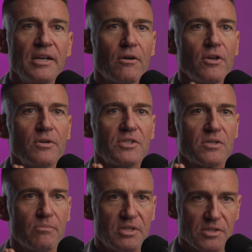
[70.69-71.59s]
Now, there is
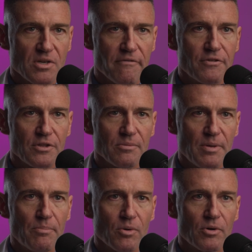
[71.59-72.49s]
some discomfort that
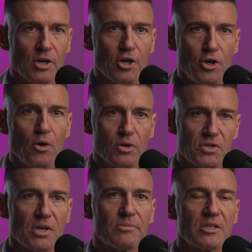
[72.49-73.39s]
people are going to
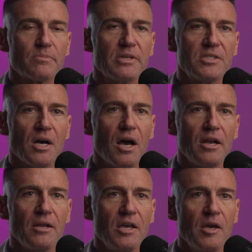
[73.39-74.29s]
notice something's been
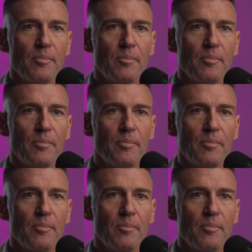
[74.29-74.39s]
done,